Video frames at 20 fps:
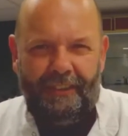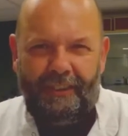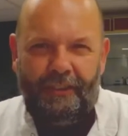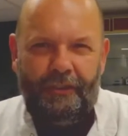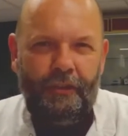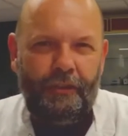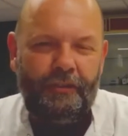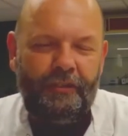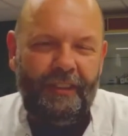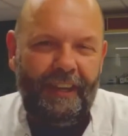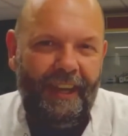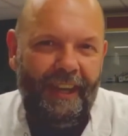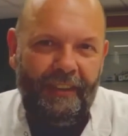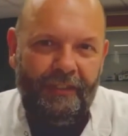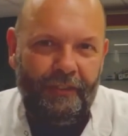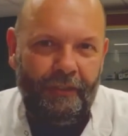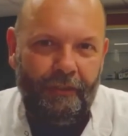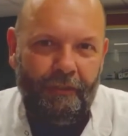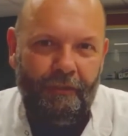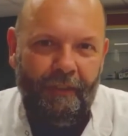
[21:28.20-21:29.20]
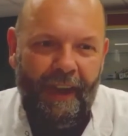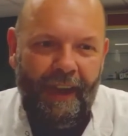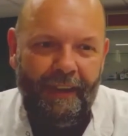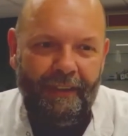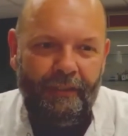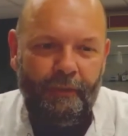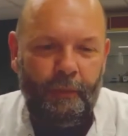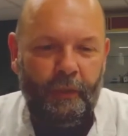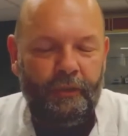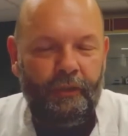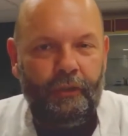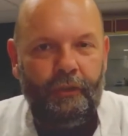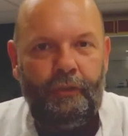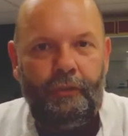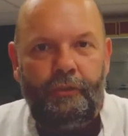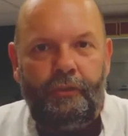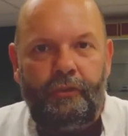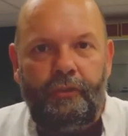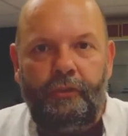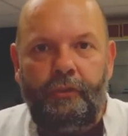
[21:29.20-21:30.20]
just isn't right what you're
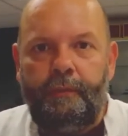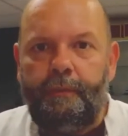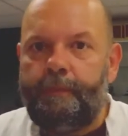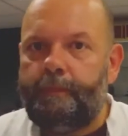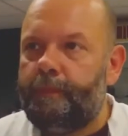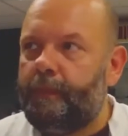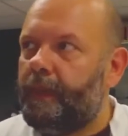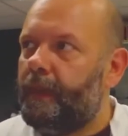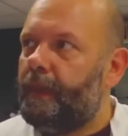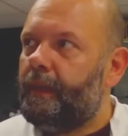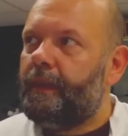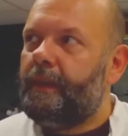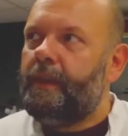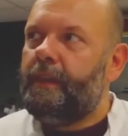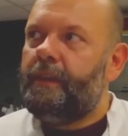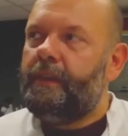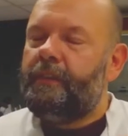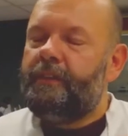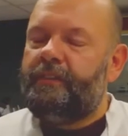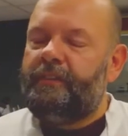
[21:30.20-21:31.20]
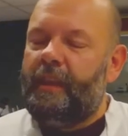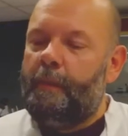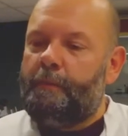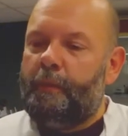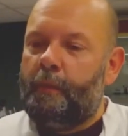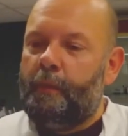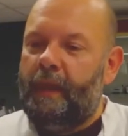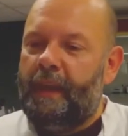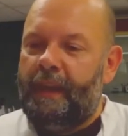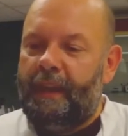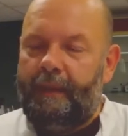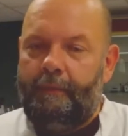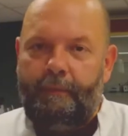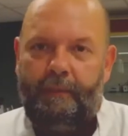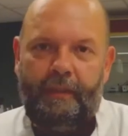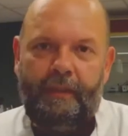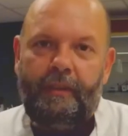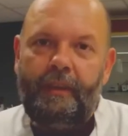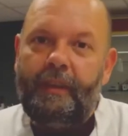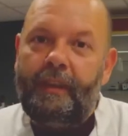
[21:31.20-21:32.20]
used to, step away.
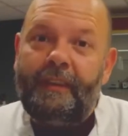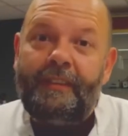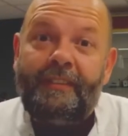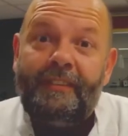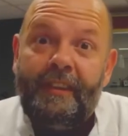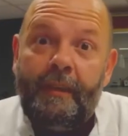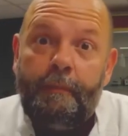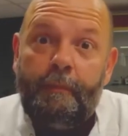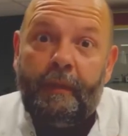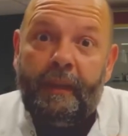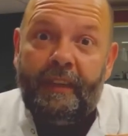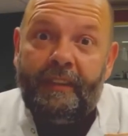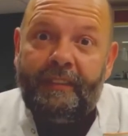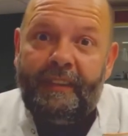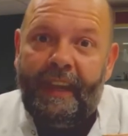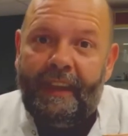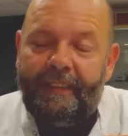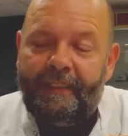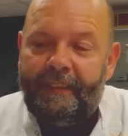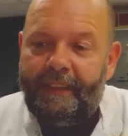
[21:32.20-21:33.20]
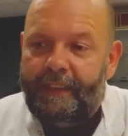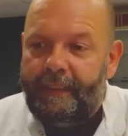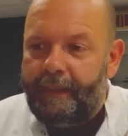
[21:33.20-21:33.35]
Simple as that.